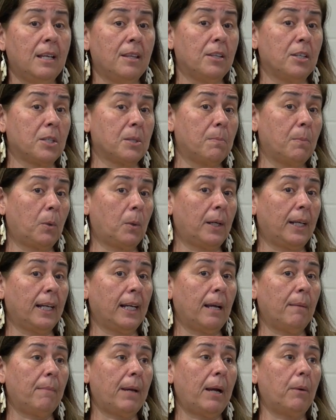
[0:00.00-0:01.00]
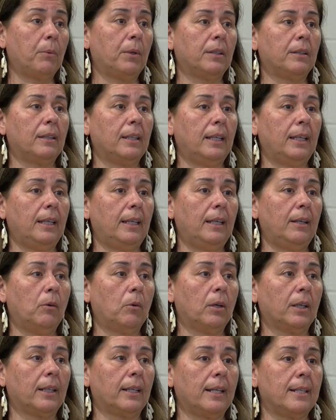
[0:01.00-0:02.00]
This morning I met with the
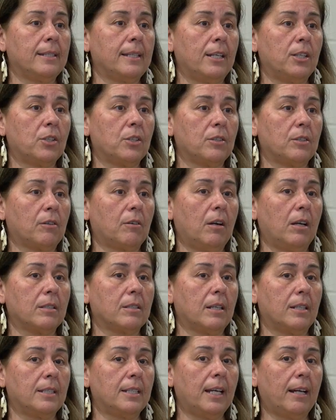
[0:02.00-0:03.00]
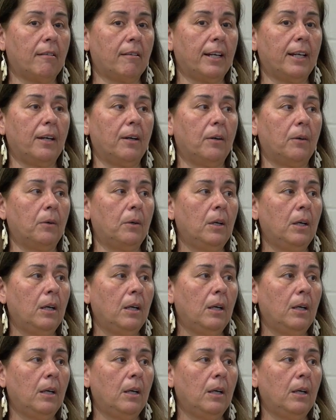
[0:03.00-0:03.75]
organizations across Ontario.